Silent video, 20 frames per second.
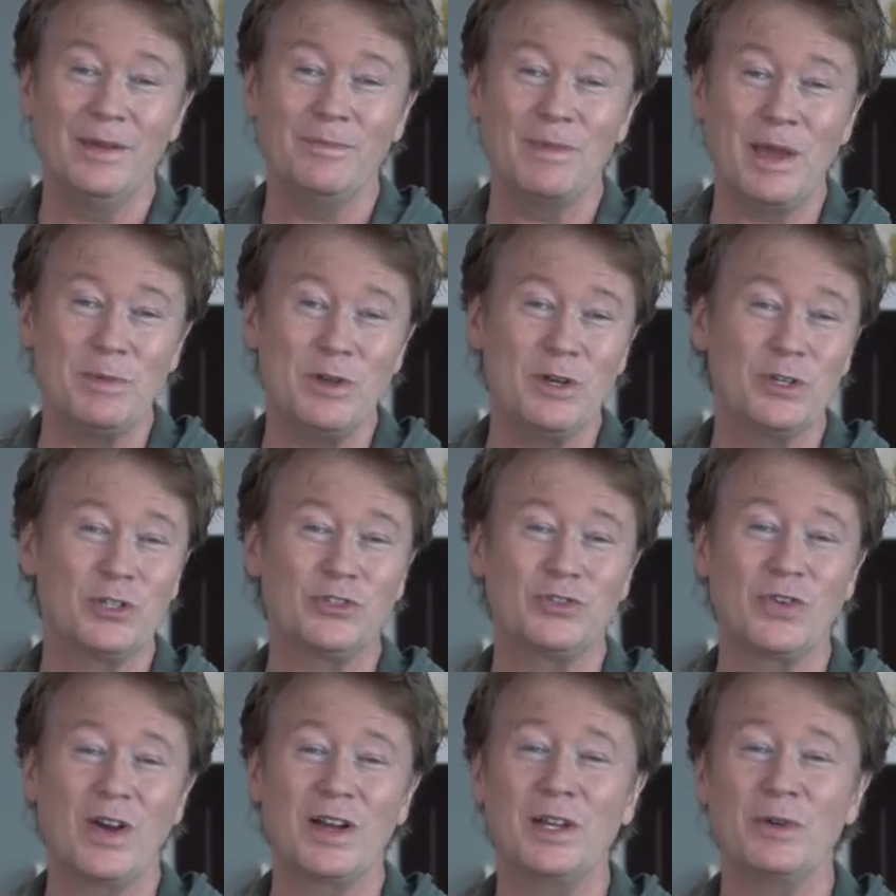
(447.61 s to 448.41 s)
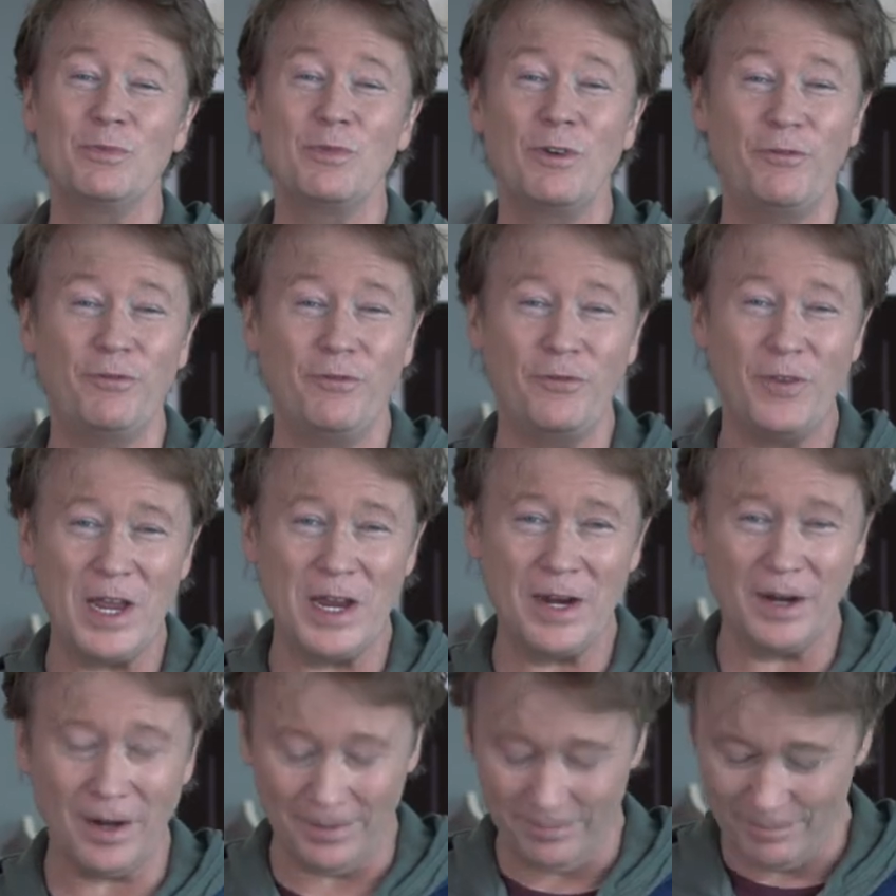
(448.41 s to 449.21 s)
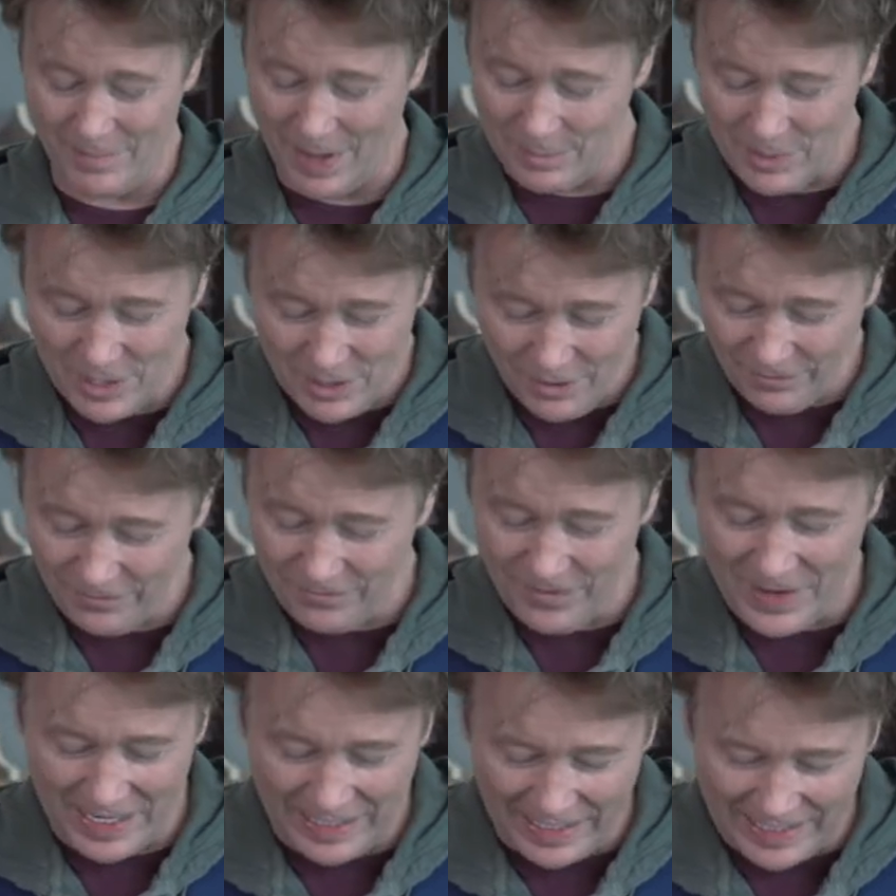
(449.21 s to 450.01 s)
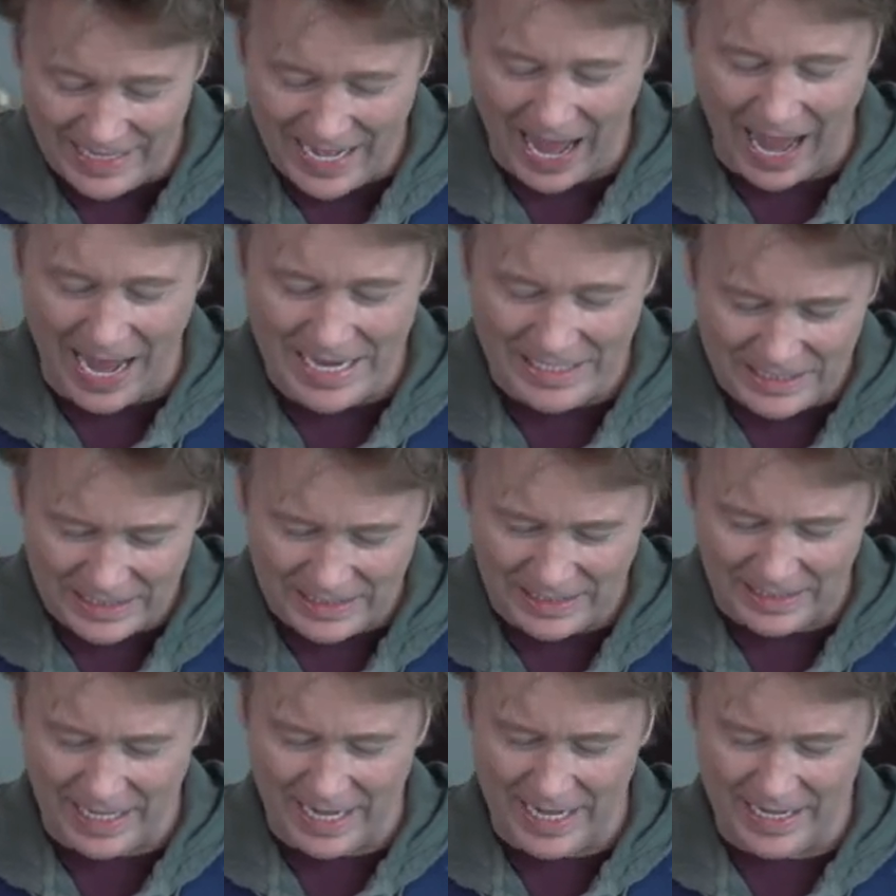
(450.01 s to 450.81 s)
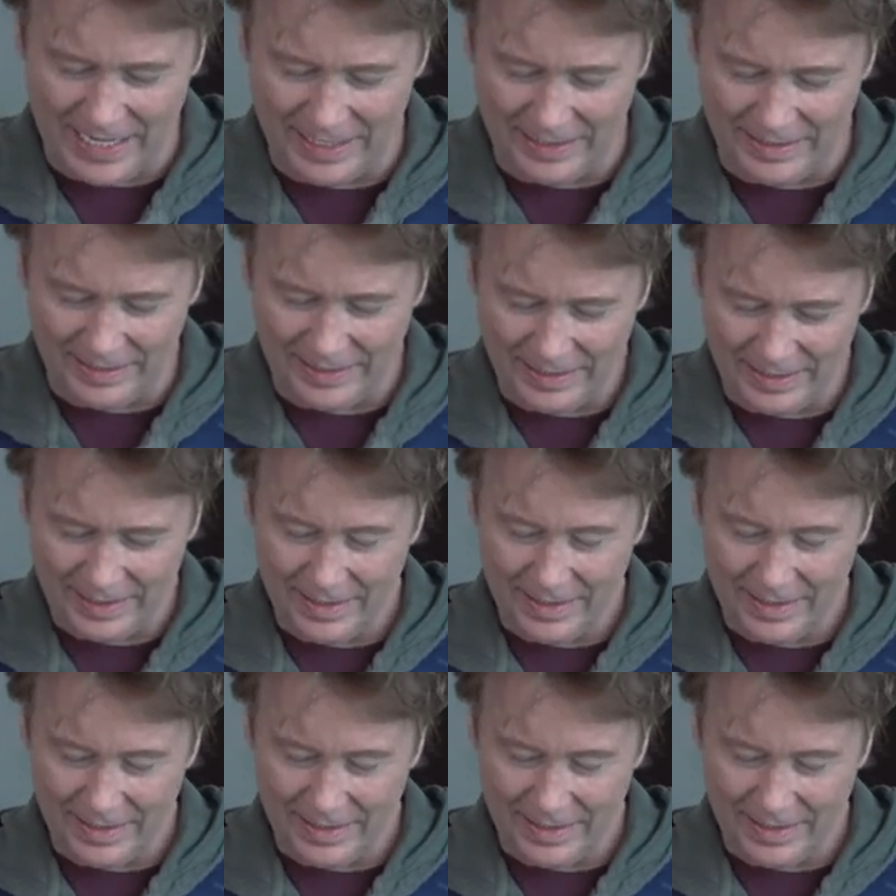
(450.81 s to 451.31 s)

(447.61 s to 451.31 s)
Maybe you're struggling with fear. Maybe you're feeling isolated,